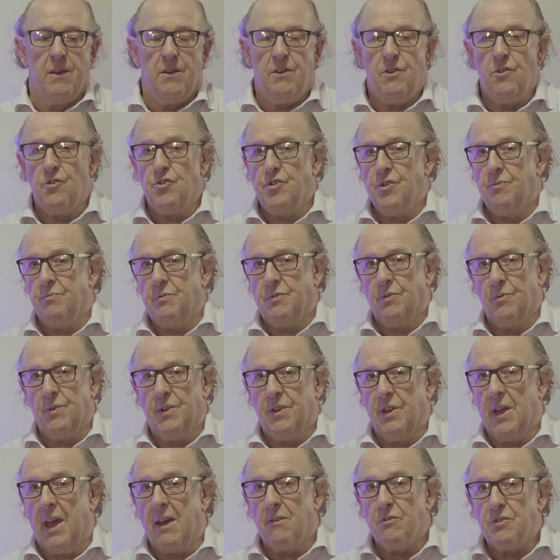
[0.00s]
usually up to
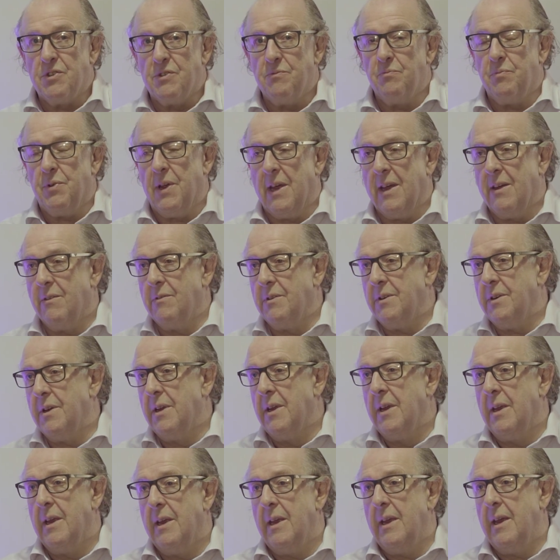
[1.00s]
£1,000,
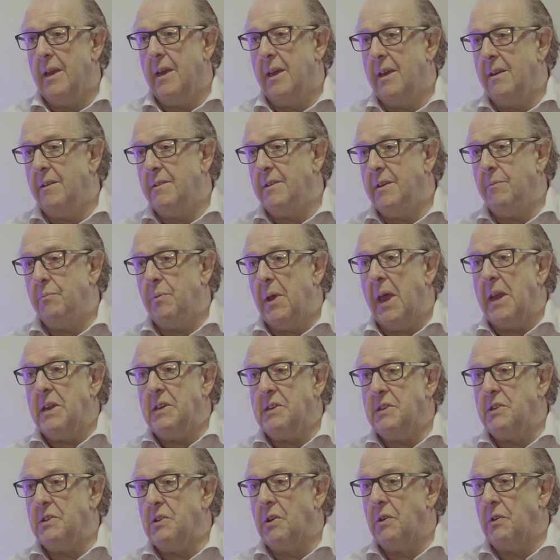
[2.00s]

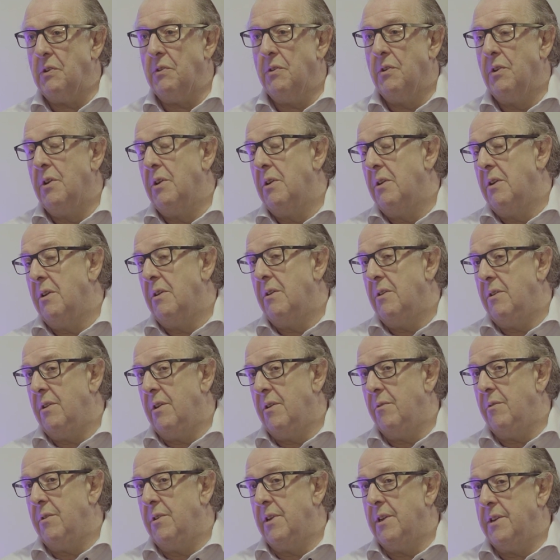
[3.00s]
depending on
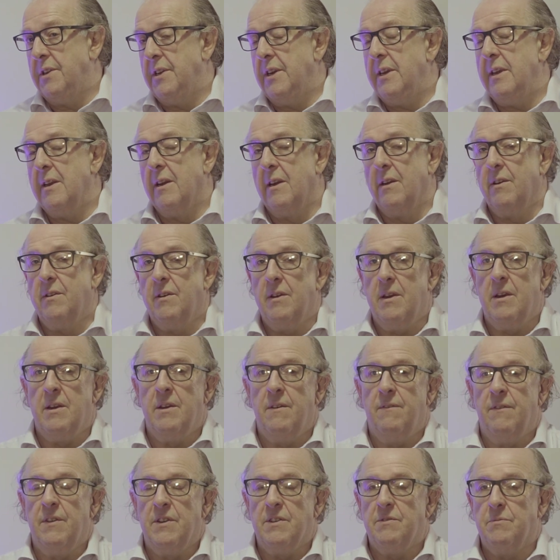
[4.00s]
the deal, and
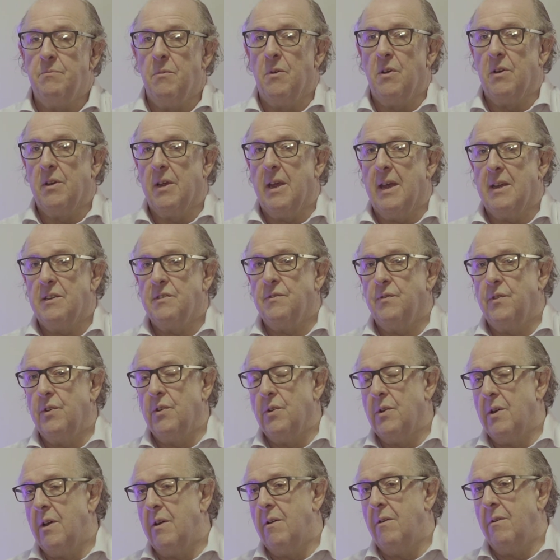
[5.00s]
if there's more cash
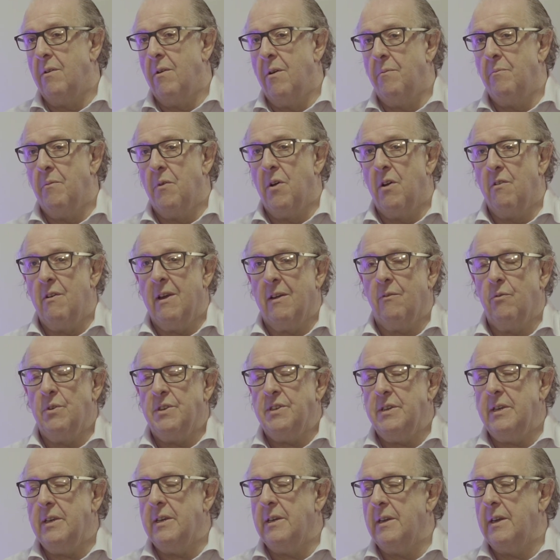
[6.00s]
flow or more
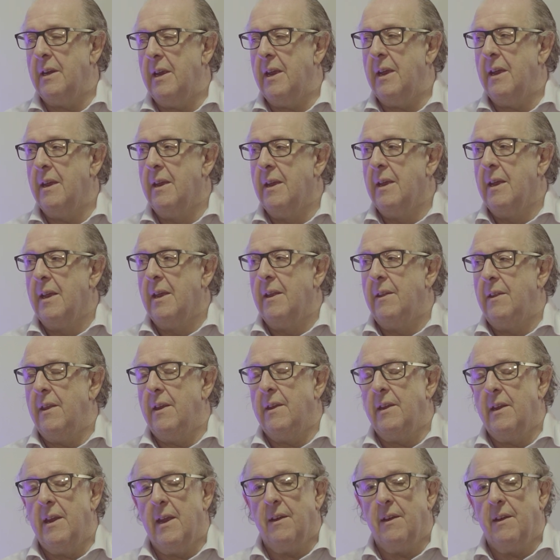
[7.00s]
equity in there, then